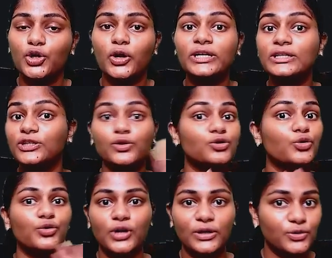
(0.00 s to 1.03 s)
You
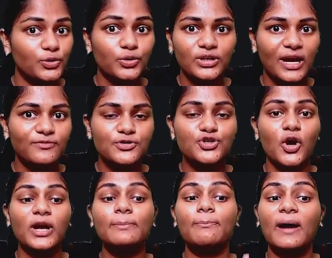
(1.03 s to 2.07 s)
don't have to draw it, but